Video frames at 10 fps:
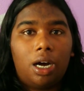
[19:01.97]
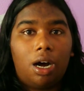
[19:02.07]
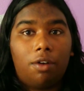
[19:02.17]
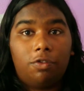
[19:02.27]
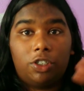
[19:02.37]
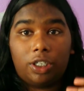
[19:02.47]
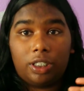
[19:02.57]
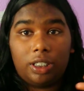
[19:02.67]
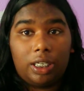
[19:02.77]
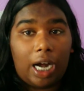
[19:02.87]
of
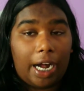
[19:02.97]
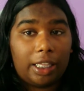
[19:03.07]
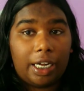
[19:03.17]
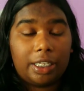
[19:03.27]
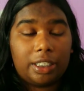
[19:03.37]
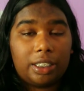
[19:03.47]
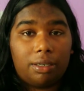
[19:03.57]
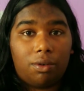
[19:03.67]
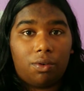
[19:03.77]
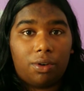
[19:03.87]
just guidelines,
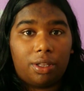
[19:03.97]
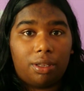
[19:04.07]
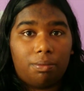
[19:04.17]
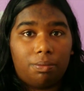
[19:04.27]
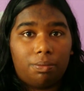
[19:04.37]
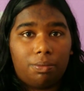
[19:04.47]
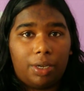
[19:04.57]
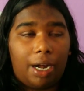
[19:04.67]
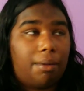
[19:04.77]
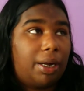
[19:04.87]
or
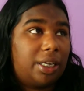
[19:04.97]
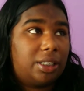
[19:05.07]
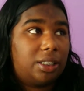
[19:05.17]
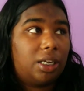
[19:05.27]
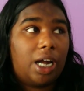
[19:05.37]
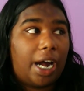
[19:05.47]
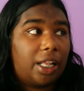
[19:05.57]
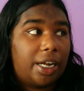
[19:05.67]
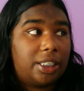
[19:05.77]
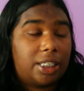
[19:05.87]

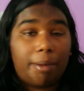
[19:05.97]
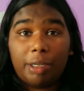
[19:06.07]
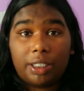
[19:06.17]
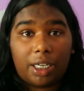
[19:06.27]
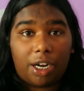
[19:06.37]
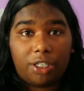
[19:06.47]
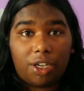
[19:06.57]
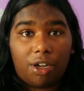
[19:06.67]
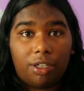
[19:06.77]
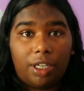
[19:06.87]
guidelines, templates that I
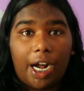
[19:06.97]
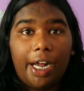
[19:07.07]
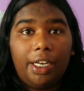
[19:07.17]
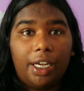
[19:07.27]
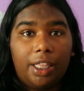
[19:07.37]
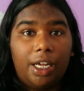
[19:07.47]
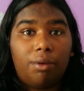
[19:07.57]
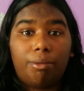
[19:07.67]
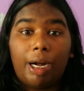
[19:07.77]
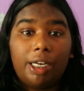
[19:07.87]
saw online, and they
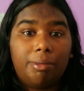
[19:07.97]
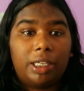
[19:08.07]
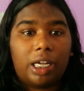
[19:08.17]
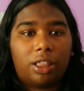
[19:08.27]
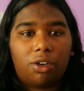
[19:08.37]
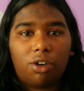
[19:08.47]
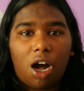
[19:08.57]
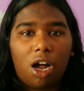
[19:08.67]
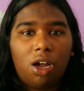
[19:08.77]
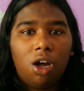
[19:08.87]
reminded me that they're
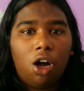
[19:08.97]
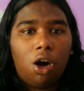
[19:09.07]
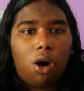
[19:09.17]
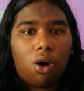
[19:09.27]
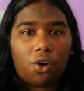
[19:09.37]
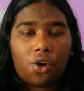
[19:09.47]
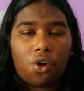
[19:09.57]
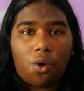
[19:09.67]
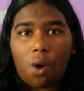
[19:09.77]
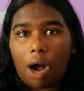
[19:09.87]
not a
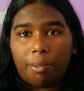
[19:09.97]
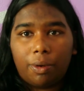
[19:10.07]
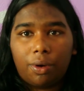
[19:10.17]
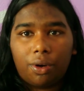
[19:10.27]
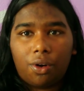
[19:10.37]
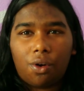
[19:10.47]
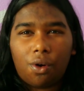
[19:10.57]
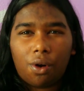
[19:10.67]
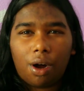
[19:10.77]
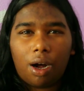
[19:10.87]
corporate, they're
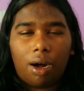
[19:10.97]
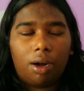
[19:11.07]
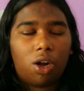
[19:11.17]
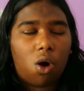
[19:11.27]
not a